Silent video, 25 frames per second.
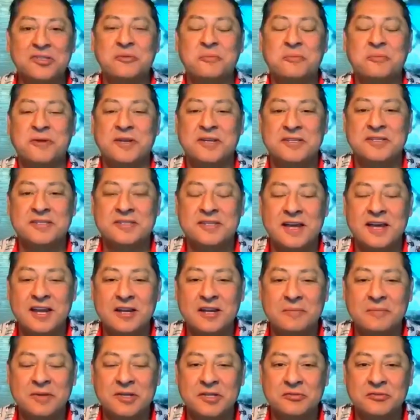super
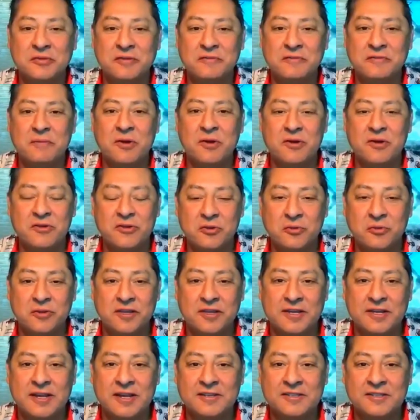excited because we've partnered with a
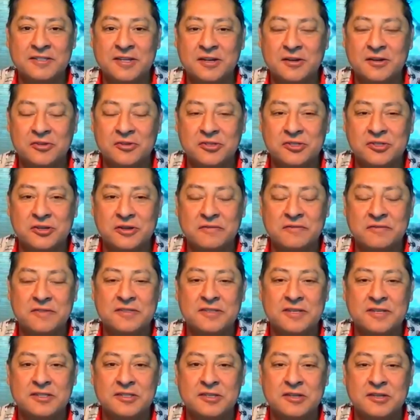concierge service
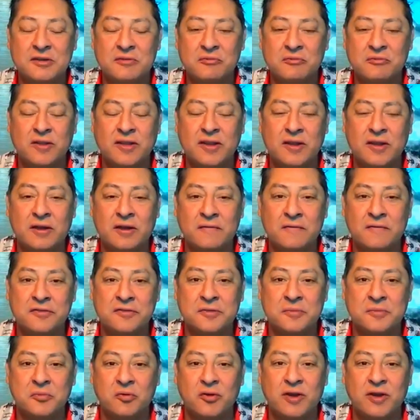that's going to really offer
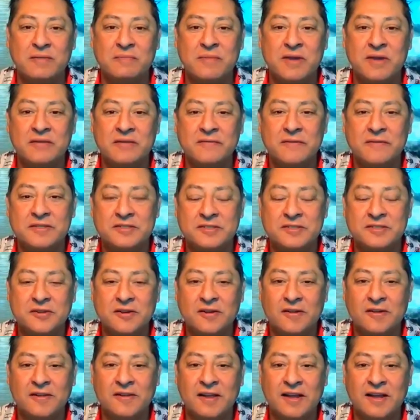some great benefits to
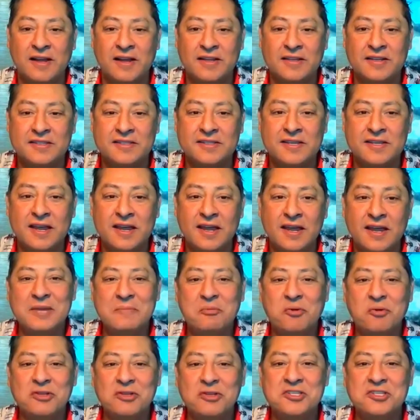our clients. Keep
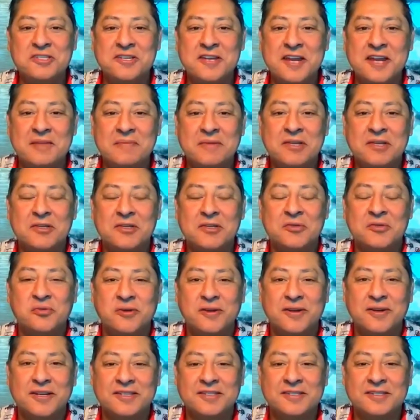watching today because
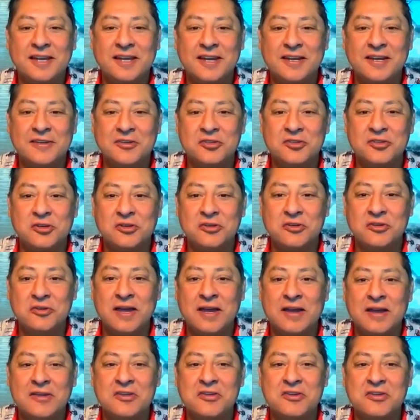we're excited to show you
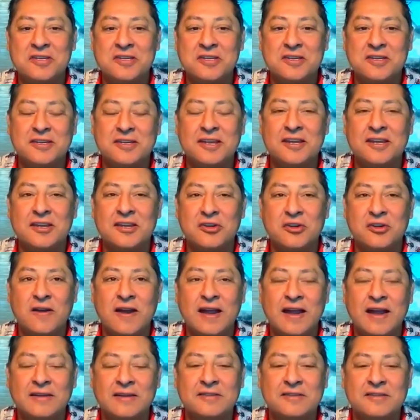how you can get your
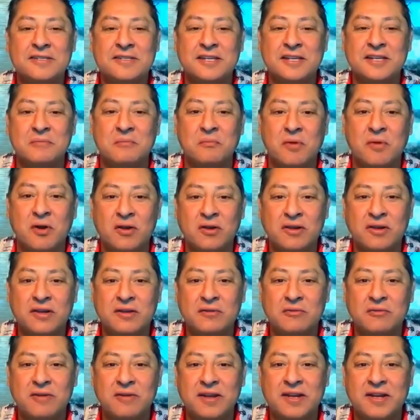house in
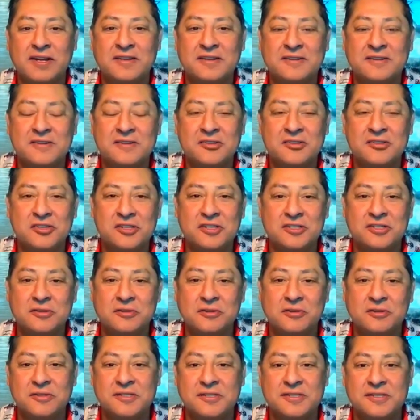market ready condition so
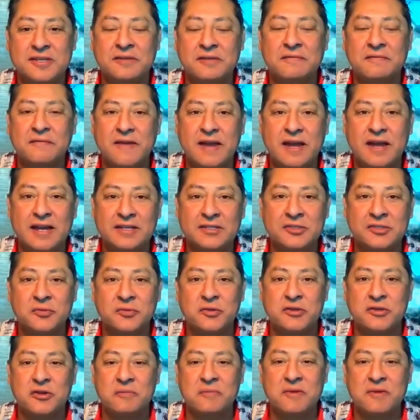it'll sell fast with
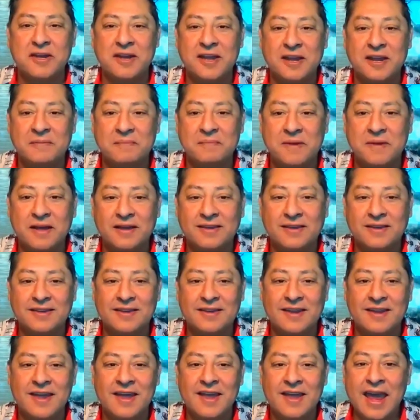no money out of
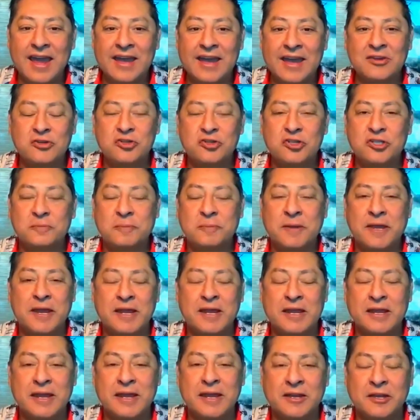pocket and you just
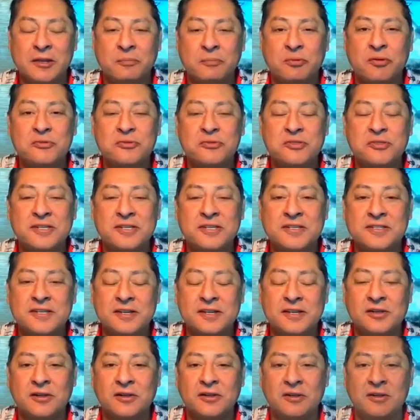pay out of the proceeds
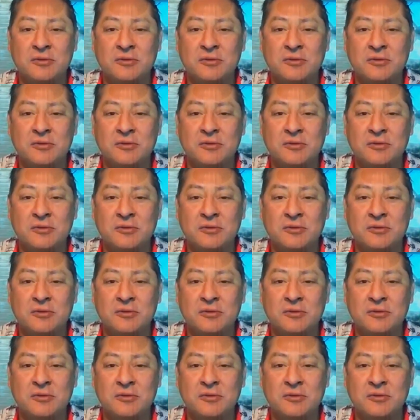at